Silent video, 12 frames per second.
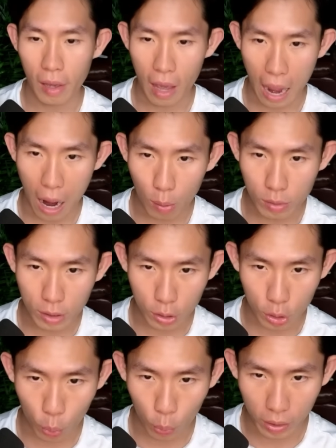how is it
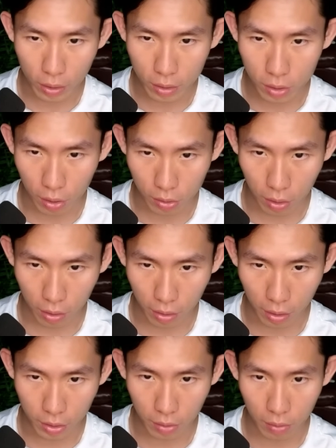still within this
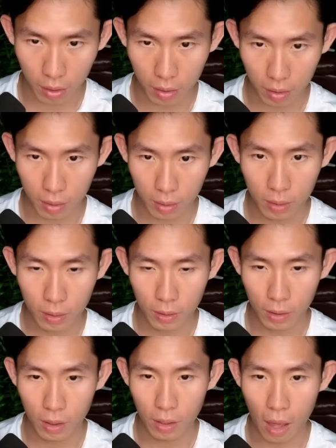consolidation right here?
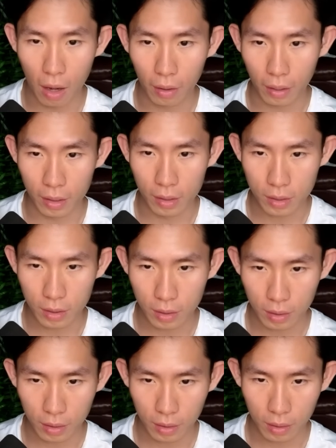Like, look at this.
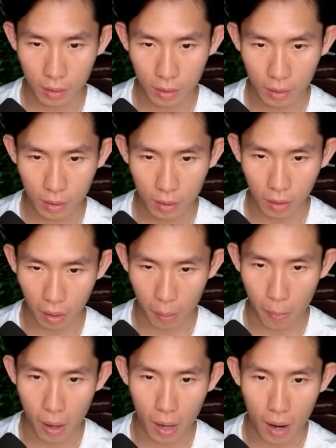Okay,
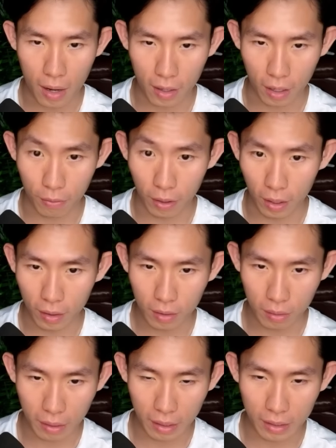but I got a feeling,
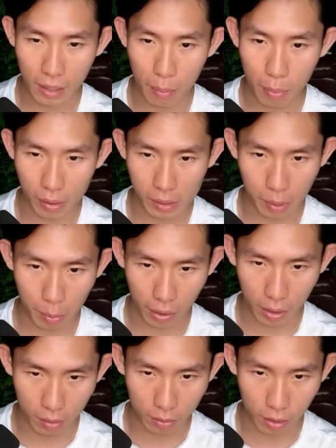right, that price is about to break
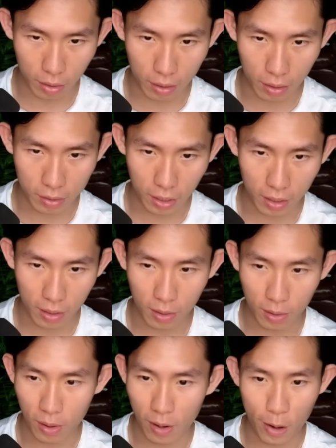out to the downside
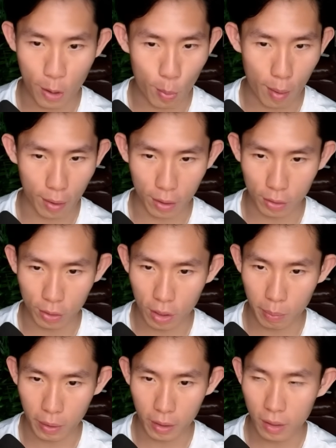and about to hit
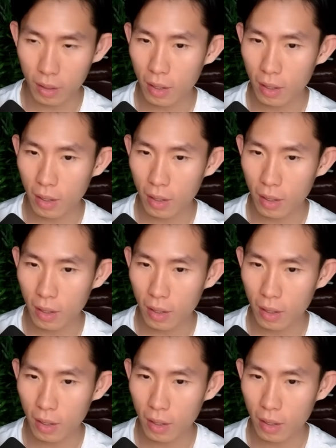TP.